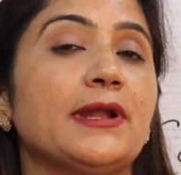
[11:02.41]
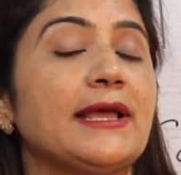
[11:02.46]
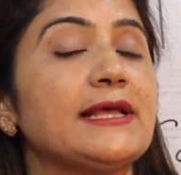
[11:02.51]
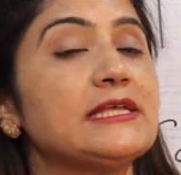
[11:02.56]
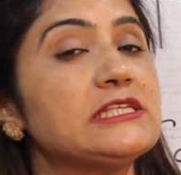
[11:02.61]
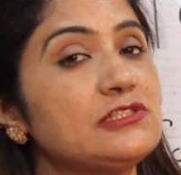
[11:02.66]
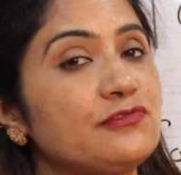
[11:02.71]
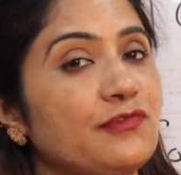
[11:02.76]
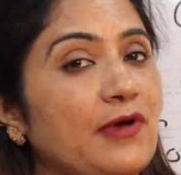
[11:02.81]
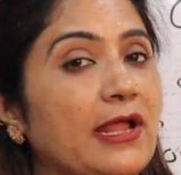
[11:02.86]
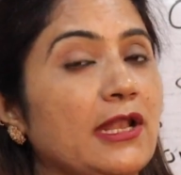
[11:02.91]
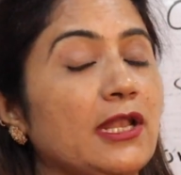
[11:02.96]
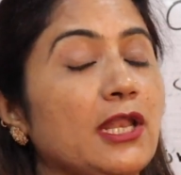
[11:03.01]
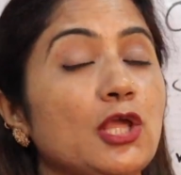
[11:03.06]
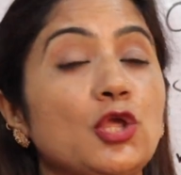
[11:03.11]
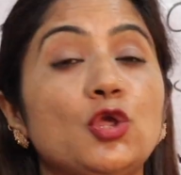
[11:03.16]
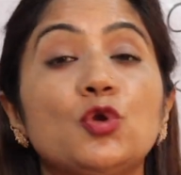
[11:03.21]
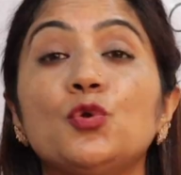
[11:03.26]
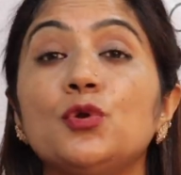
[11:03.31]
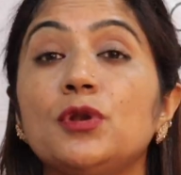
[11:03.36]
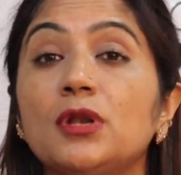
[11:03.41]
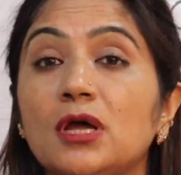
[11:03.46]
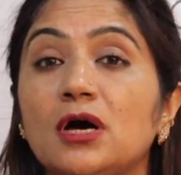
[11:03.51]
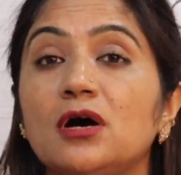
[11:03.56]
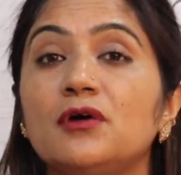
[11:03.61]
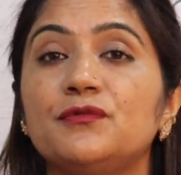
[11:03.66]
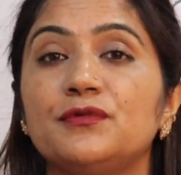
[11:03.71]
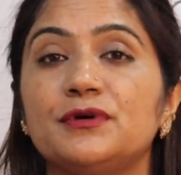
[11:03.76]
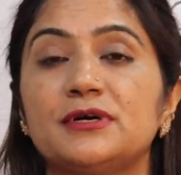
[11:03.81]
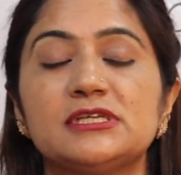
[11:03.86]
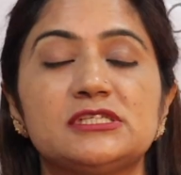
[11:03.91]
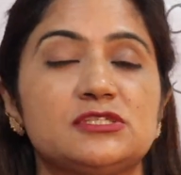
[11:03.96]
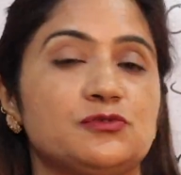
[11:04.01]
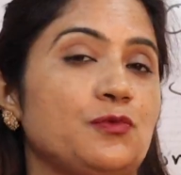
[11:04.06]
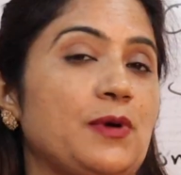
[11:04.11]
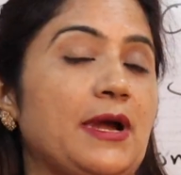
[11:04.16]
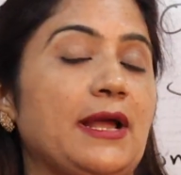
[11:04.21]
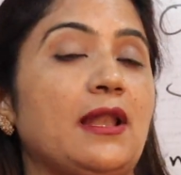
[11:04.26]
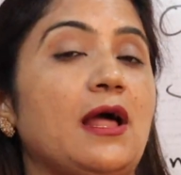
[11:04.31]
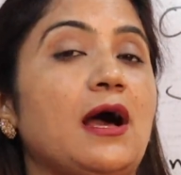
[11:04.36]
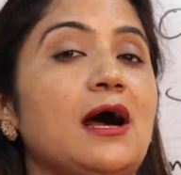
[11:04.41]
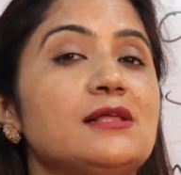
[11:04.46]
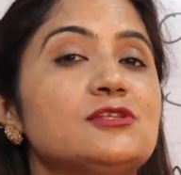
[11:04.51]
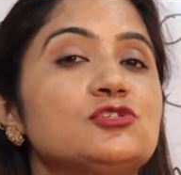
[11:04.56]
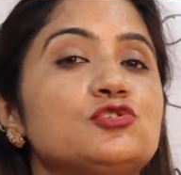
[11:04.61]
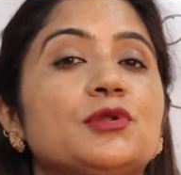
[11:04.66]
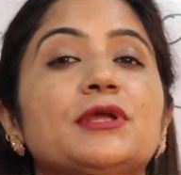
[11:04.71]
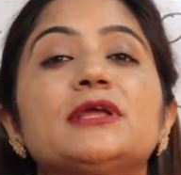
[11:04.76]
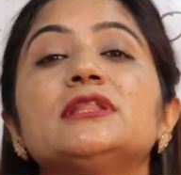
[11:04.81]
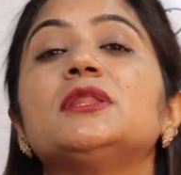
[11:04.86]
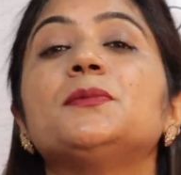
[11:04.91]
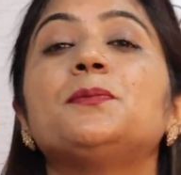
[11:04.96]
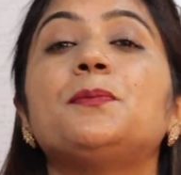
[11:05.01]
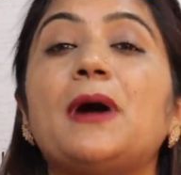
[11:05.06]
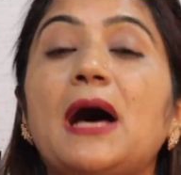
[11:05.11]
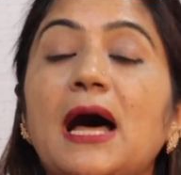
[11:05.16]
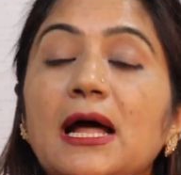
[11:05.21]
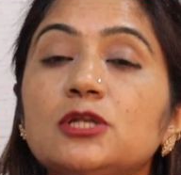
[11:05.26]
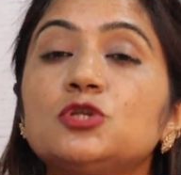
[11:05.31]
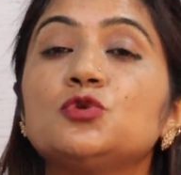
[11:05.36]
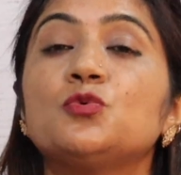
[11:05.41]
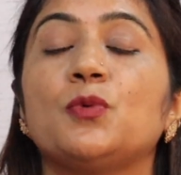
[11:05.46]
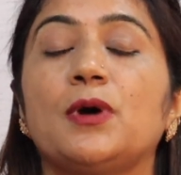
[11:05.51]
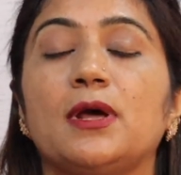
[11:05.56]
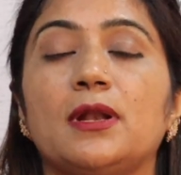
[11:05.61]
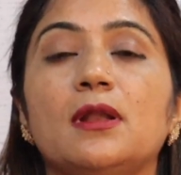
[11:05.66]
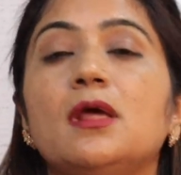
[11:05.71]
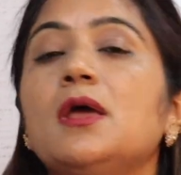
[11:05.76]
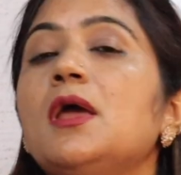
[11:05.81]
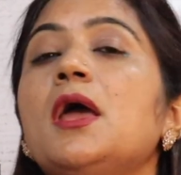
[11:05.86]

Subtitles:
is finding you nervous while answering the part 1.